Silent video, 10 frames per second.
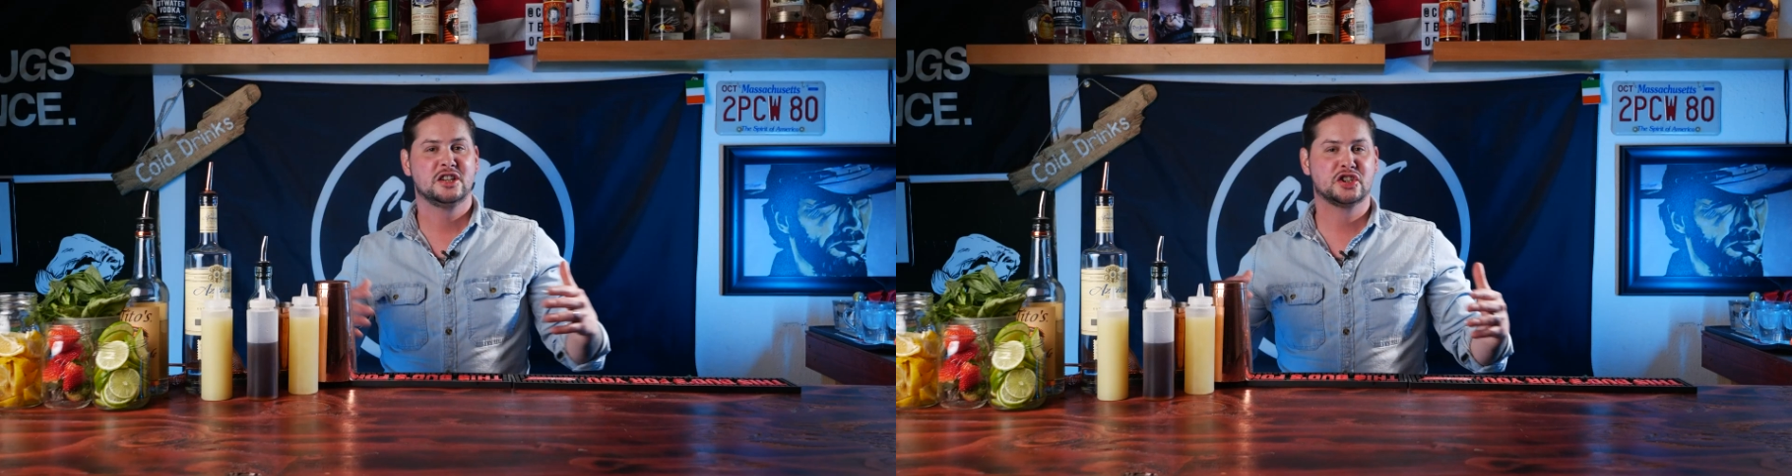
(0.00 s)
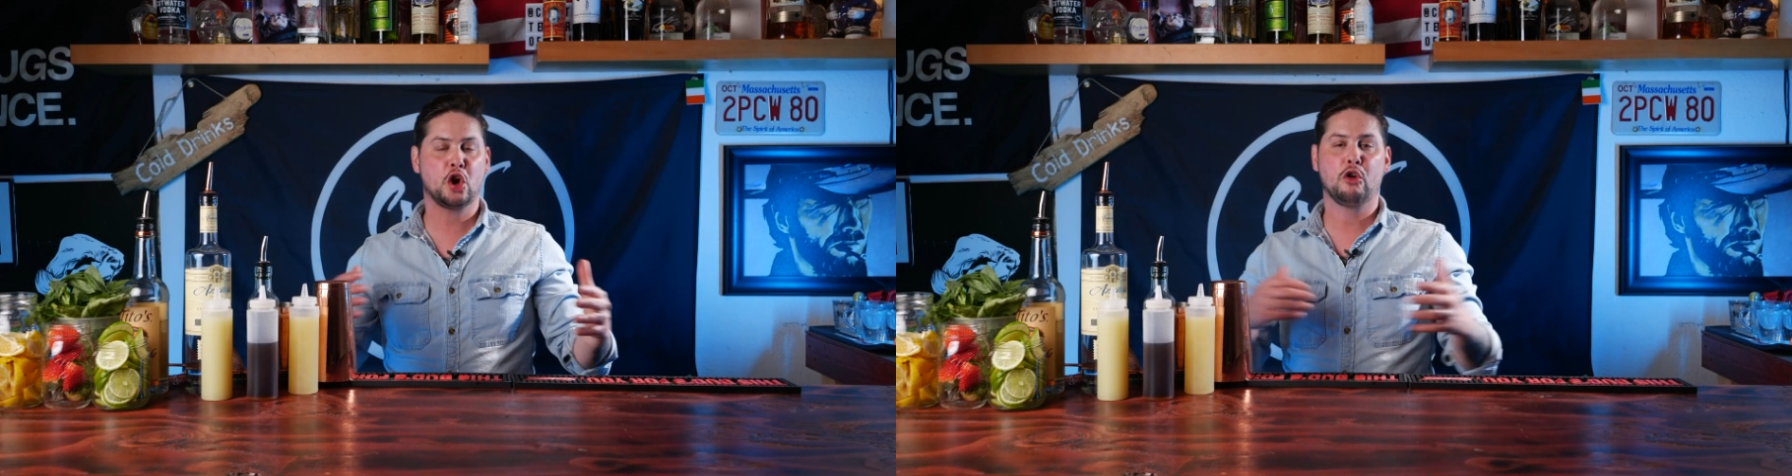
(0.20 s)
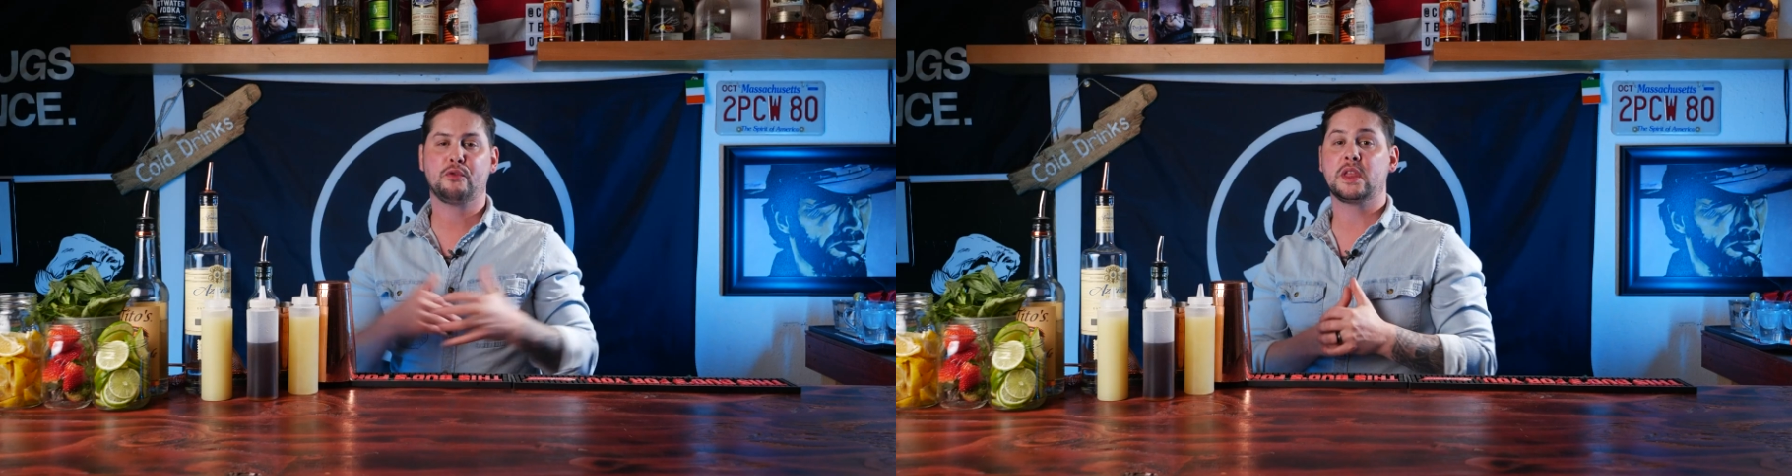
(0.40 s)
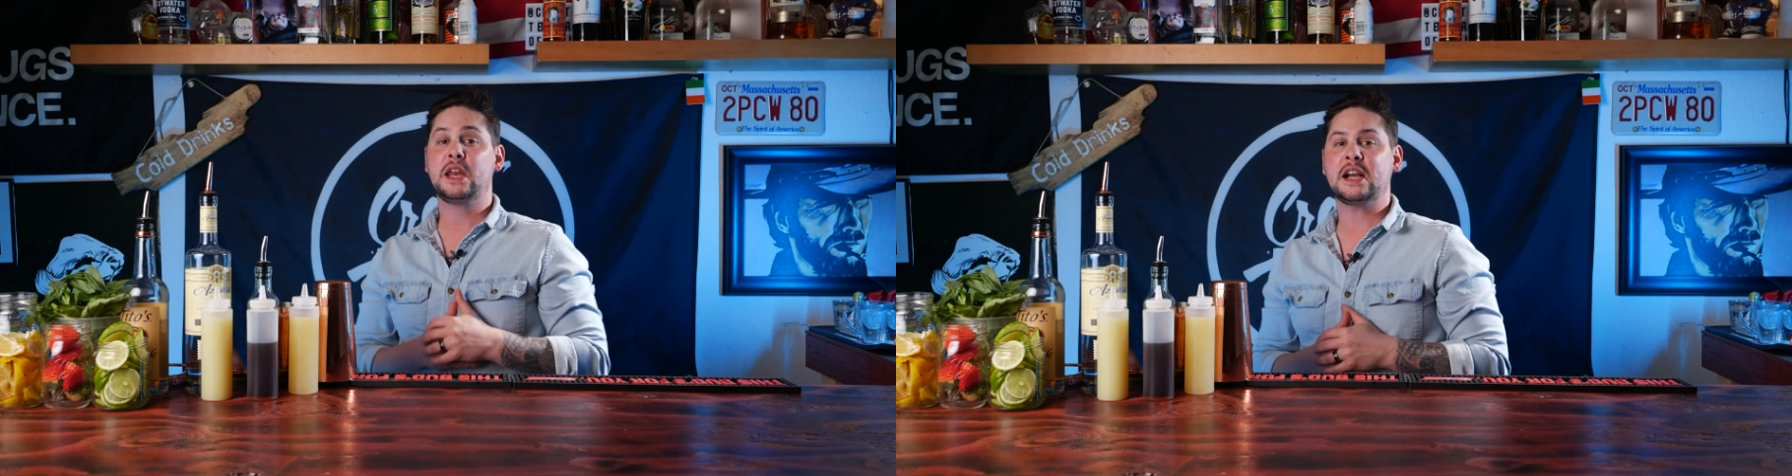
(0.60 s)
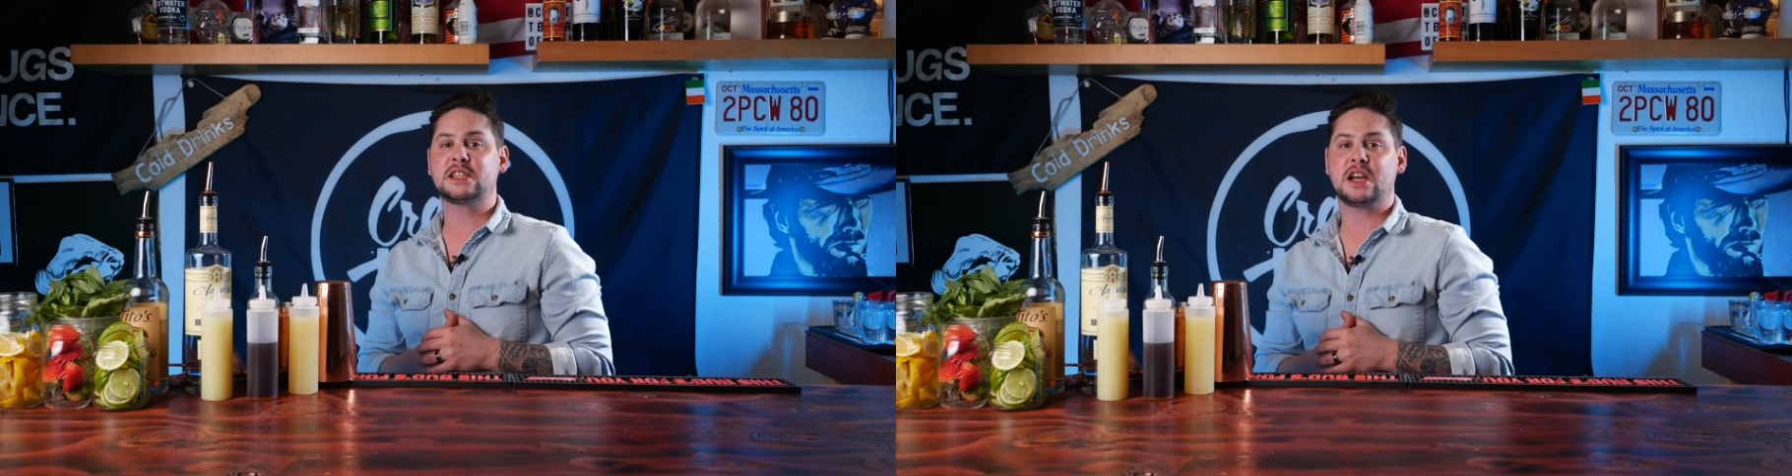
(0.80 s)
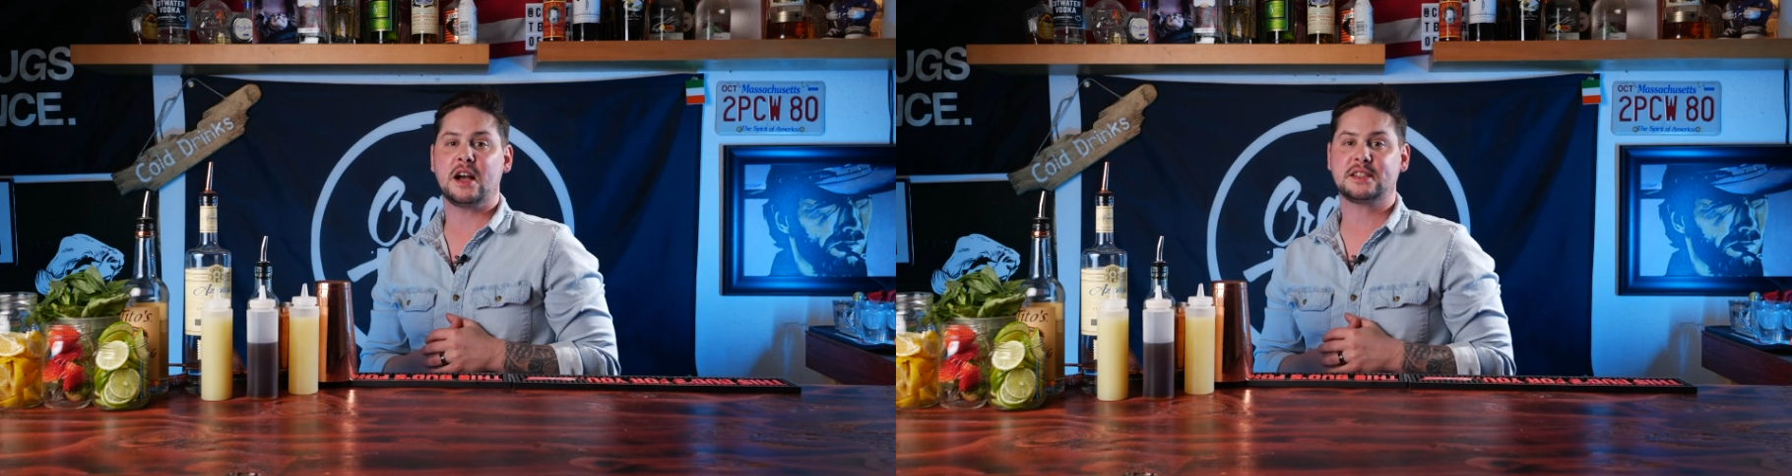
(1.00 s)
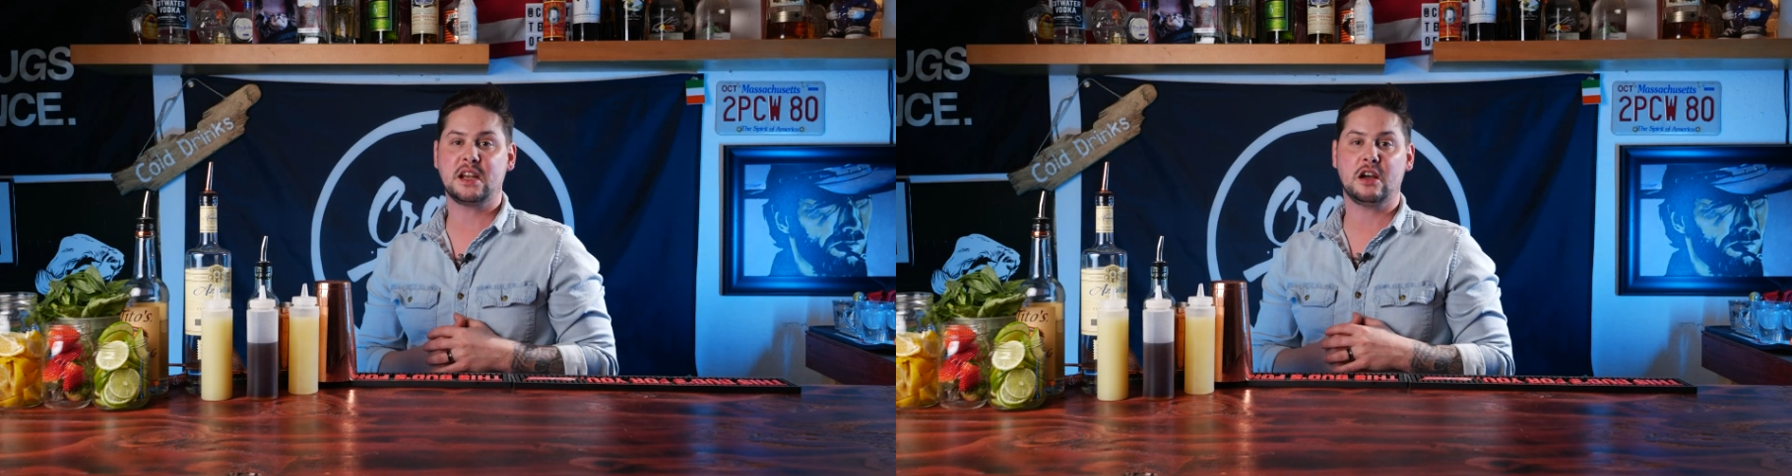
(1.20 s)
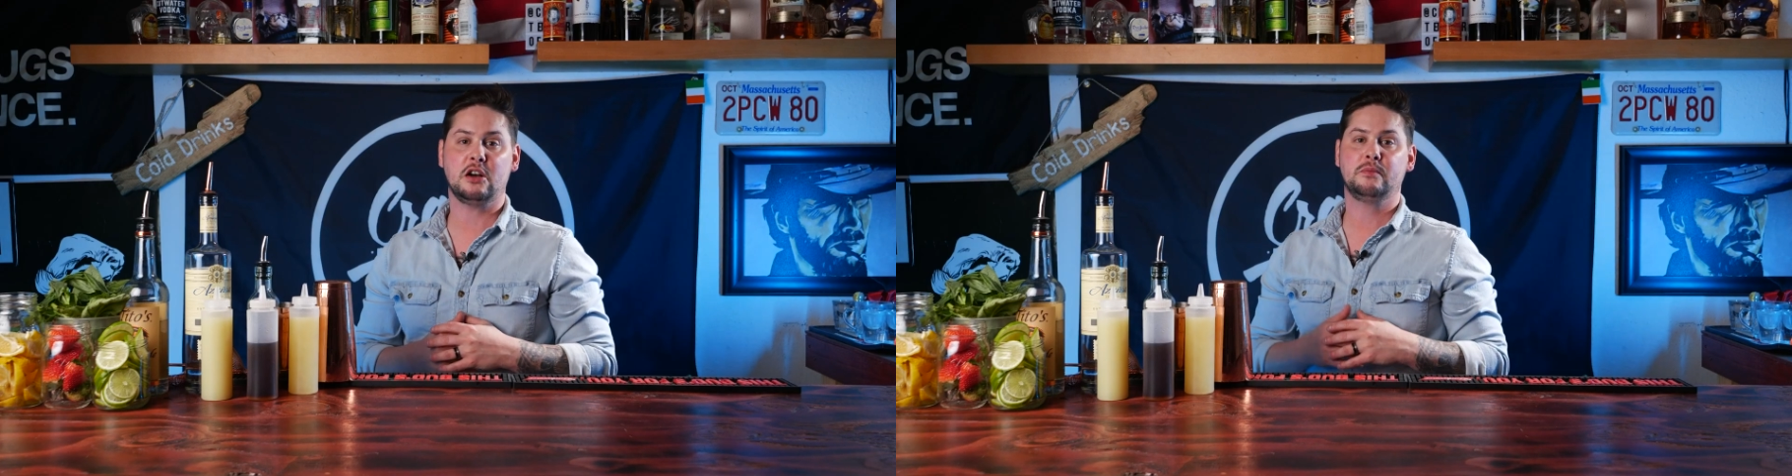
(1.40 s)
So for the next
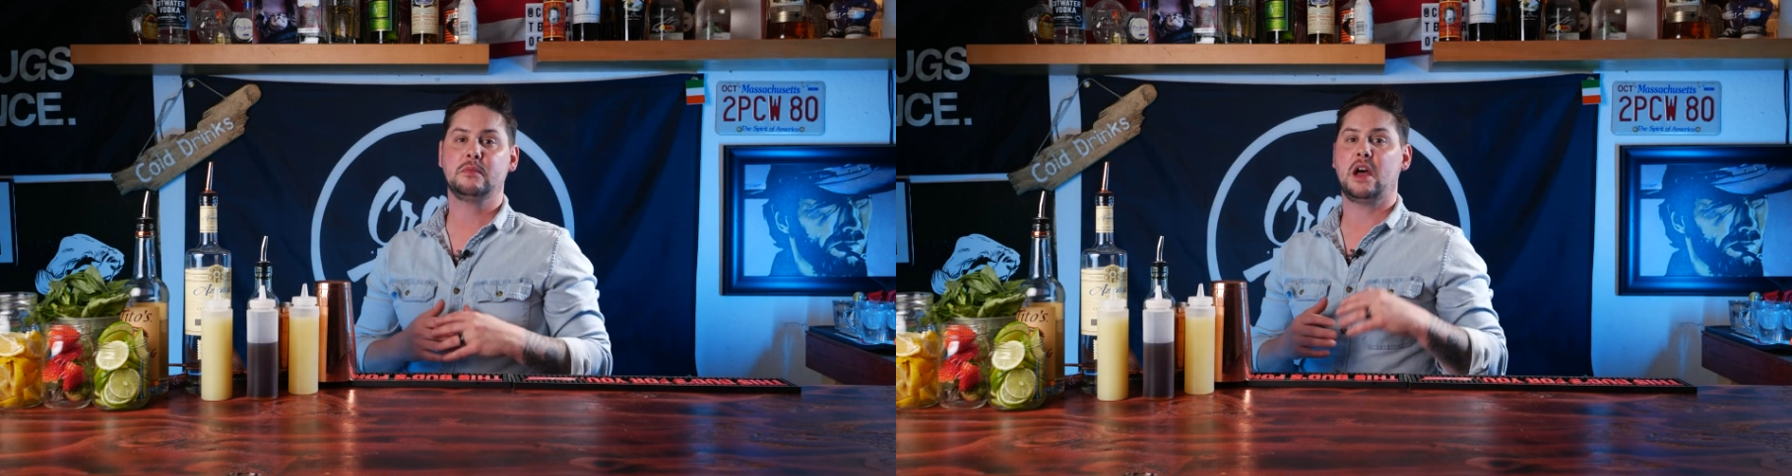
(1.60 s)
cocktail,